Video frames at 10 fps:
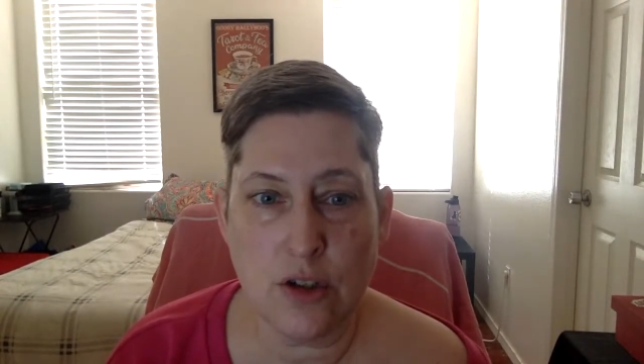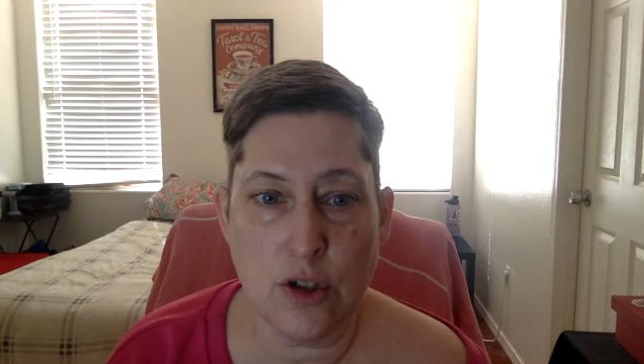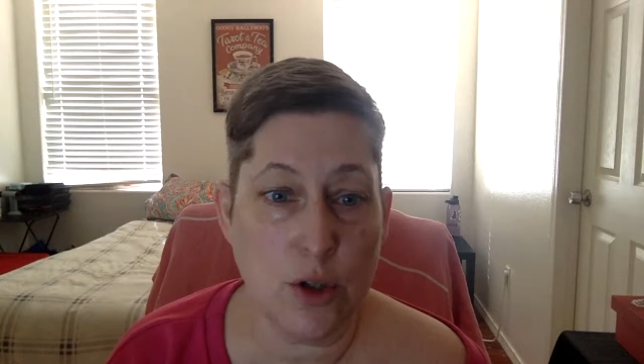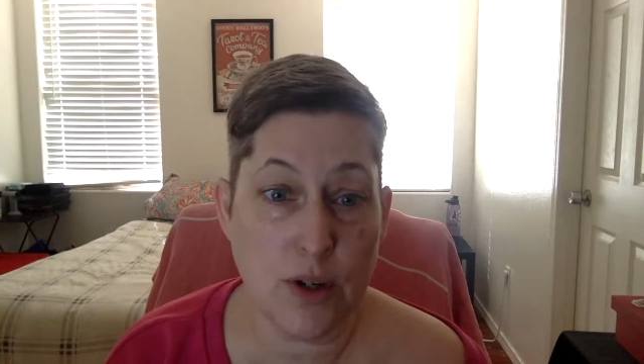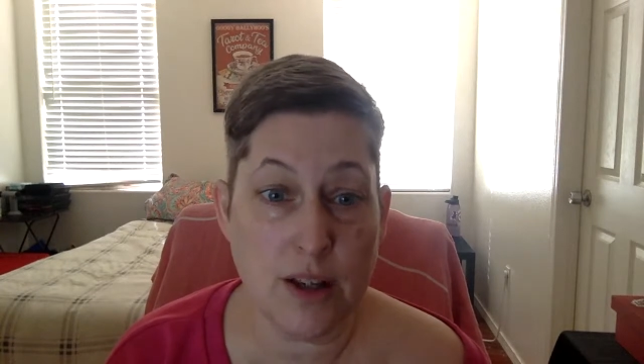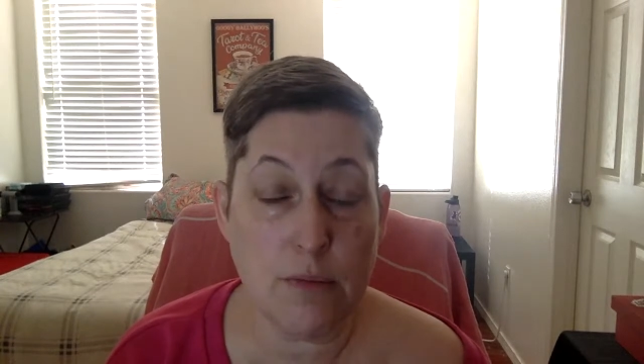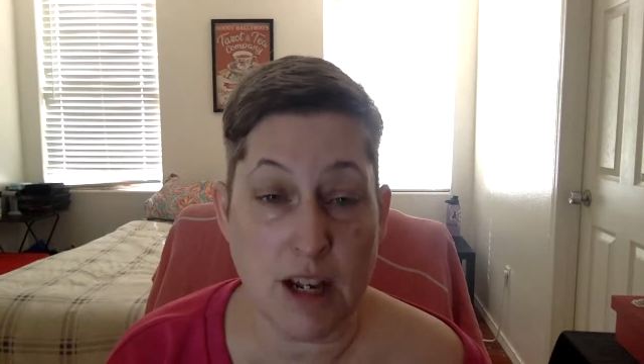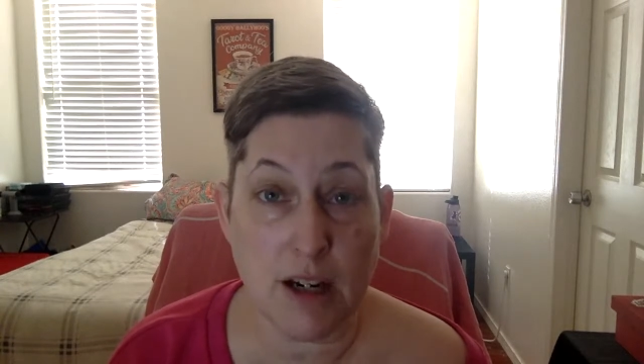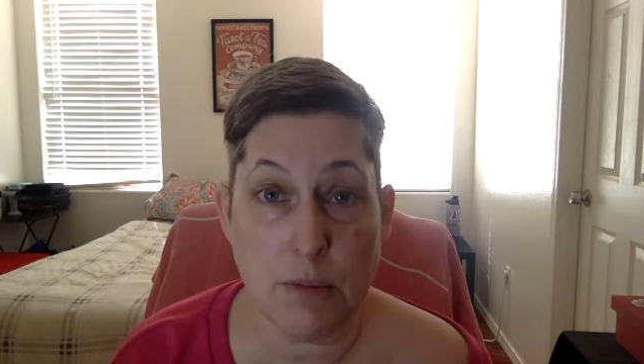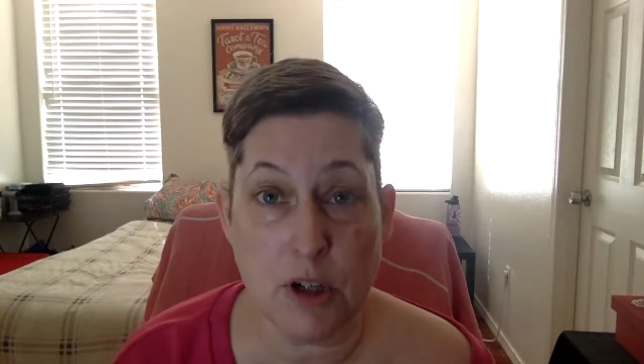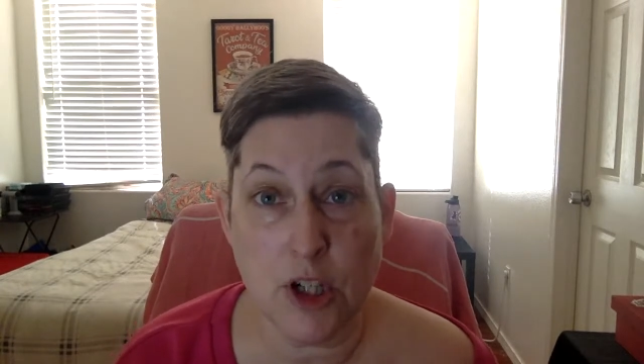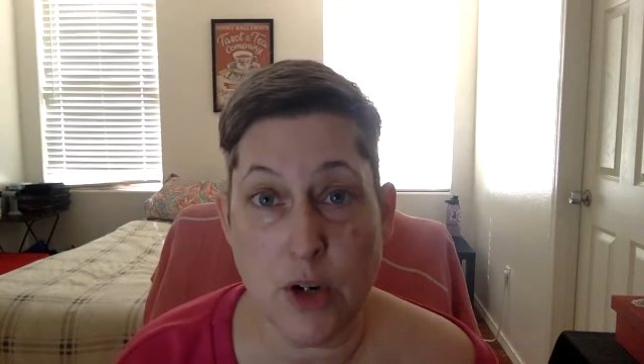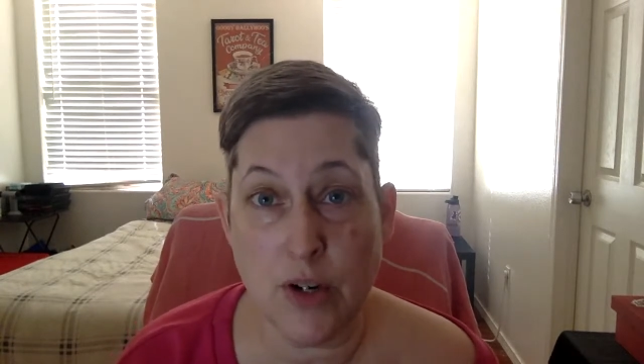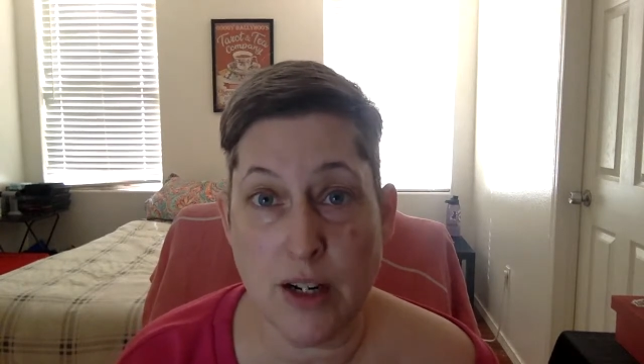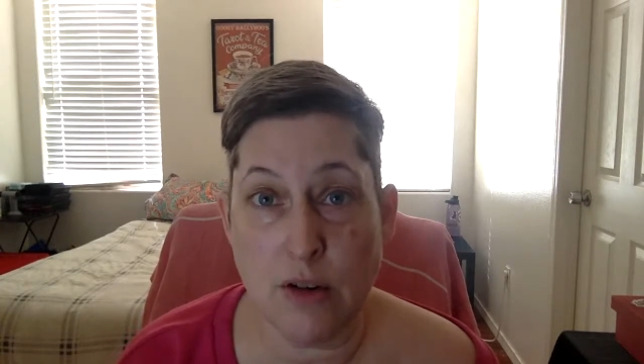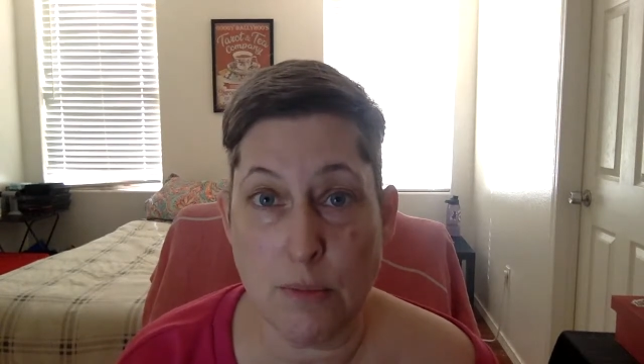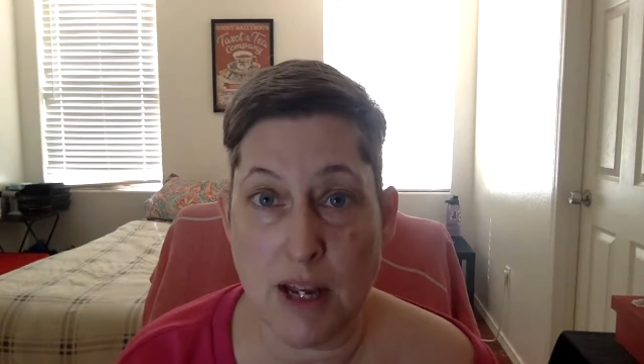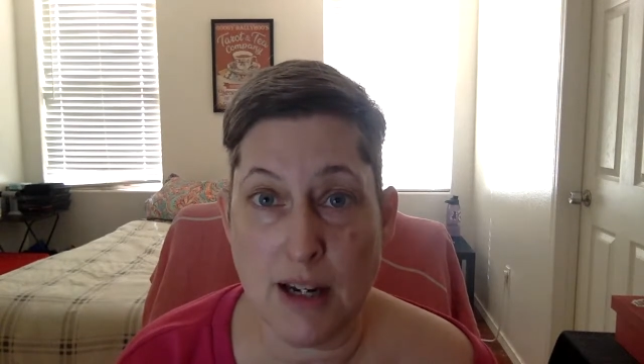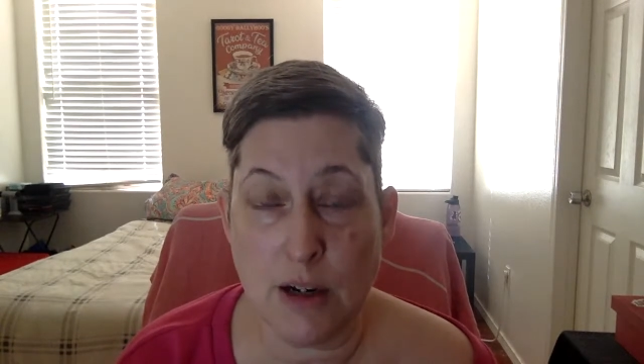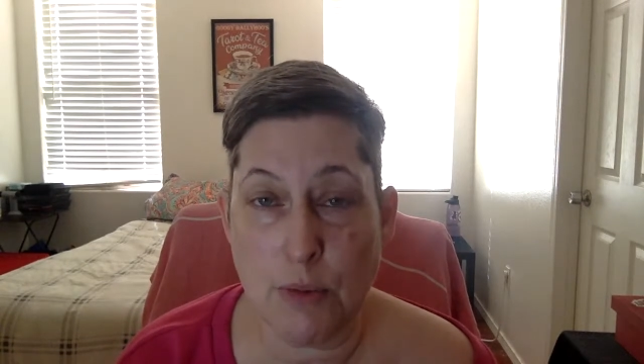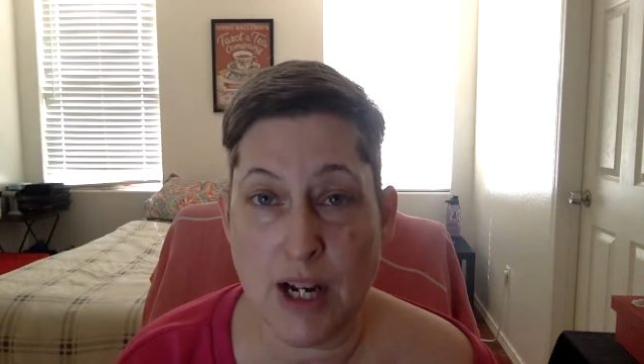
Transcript: doing the makeup and showing you the makeup,